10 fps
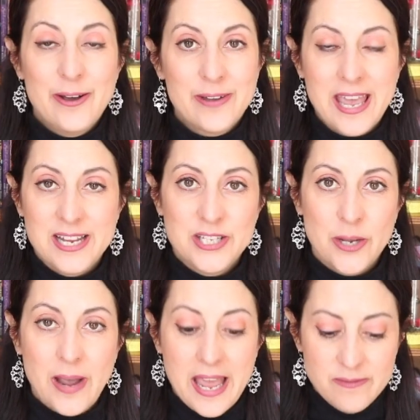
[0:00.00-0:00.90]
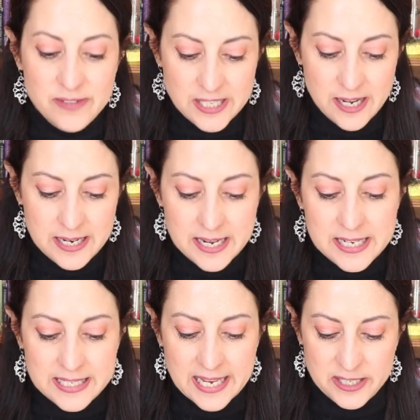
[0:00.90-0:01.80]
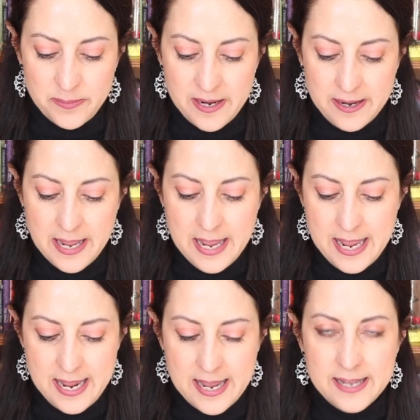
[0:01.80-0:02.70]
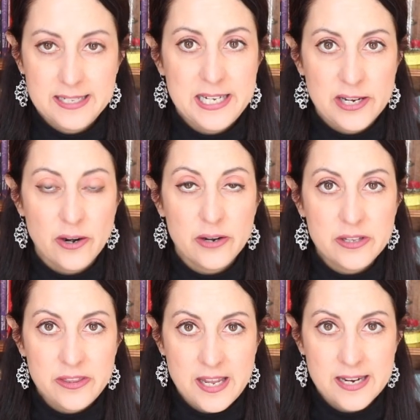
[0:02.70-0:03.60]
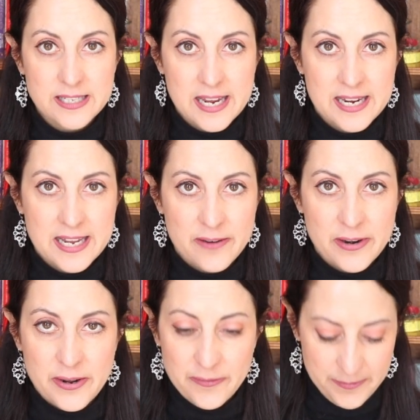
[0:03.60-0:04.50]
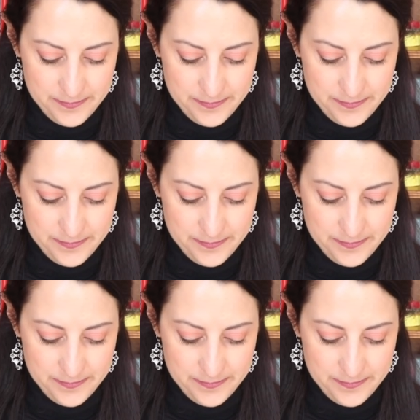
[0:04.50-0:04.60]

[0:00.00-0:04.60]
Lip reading: Okay, so I have done an assessment, and here are the things I can get rid of.